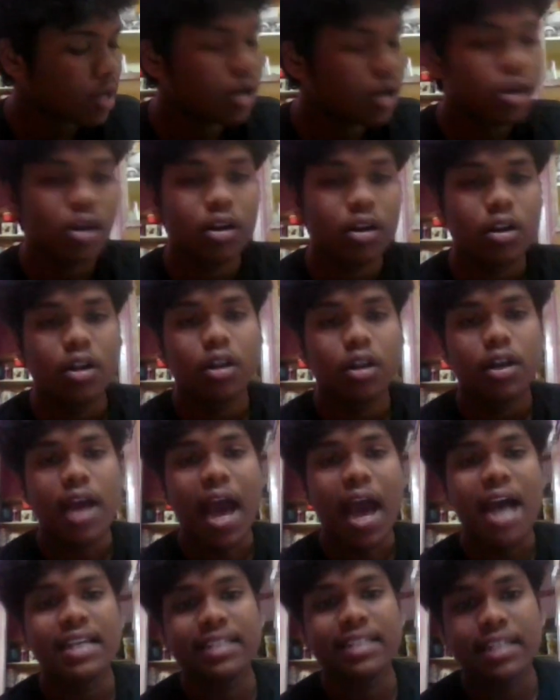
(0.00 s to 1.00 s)
as it is
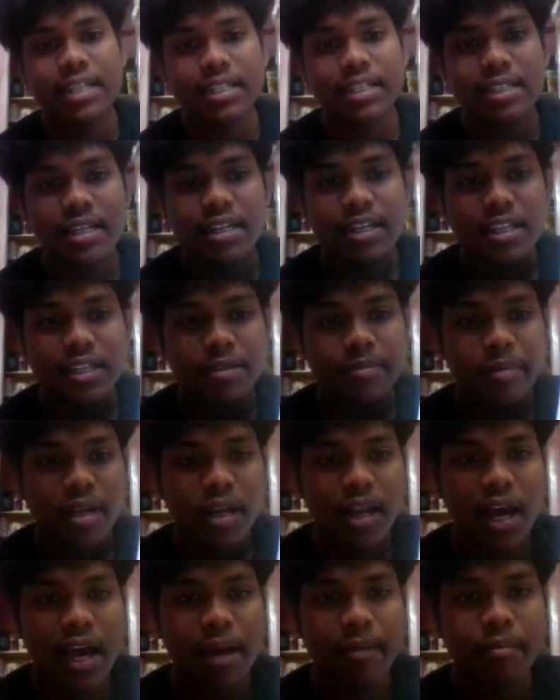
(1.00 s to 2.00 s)
a decimal, I am
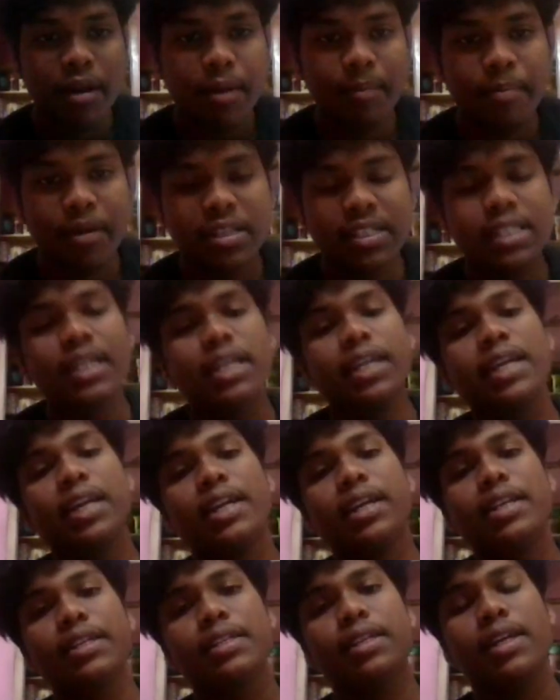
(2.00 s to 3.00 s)
representing it is
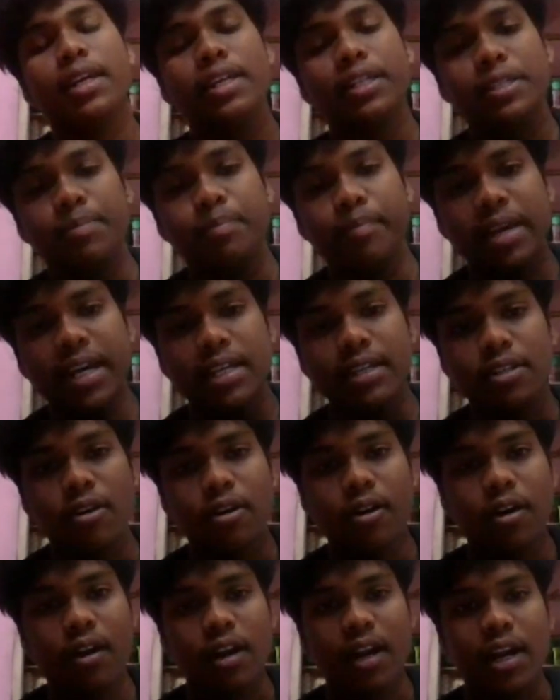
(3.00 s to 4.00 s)
its base or
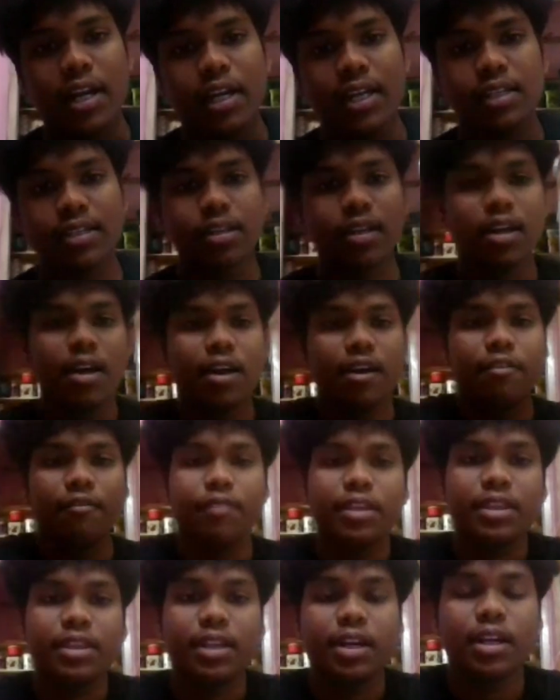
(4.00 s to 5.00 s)
radix with a
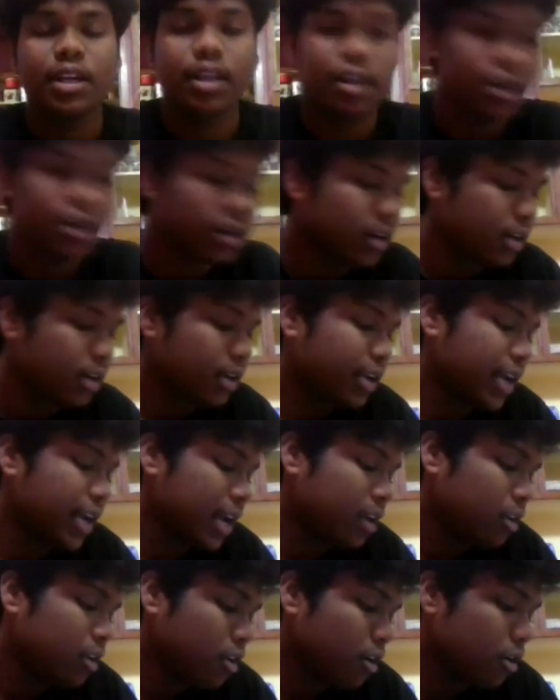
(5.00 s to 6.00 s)
10 or
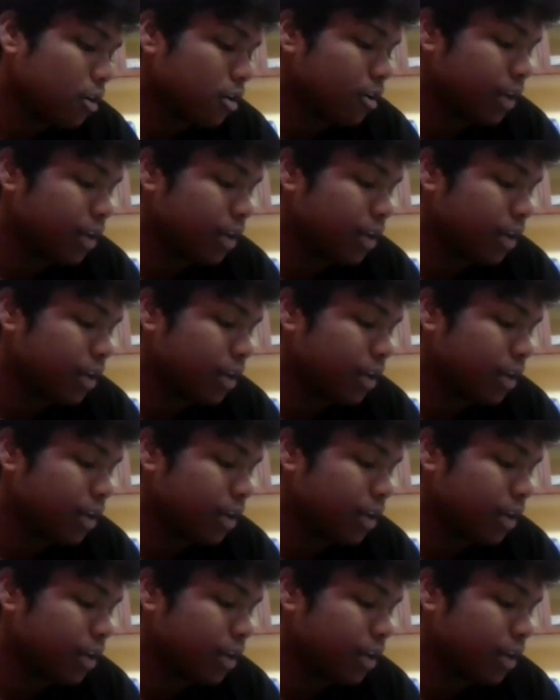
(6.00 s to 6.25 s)
d.